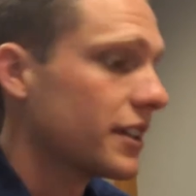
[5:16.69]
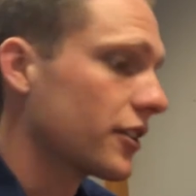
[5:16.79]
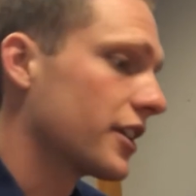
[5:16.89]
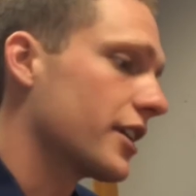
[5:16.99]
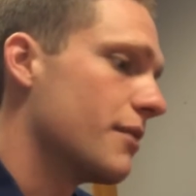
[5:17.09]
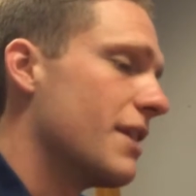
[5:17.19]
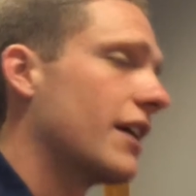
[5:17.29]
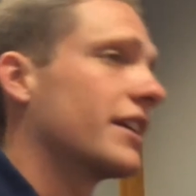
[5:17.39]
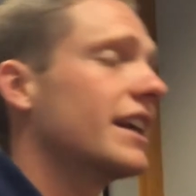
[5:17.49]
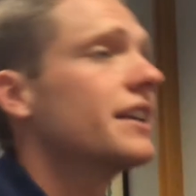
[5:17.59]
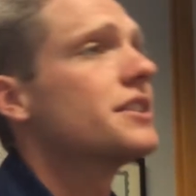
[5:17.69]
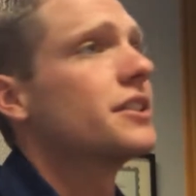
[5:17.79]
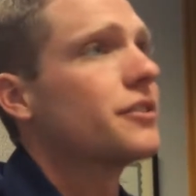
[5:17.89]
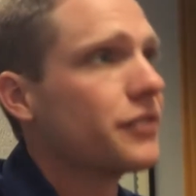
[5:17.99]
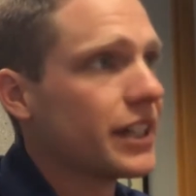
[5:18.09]
They're going to come out, get into
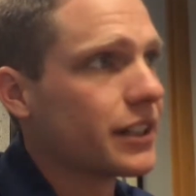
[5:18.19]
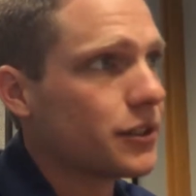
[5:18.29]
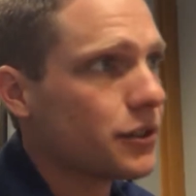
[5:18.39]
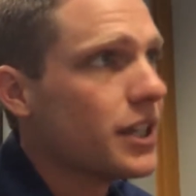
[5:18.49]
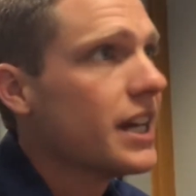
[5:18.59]
your vehicle,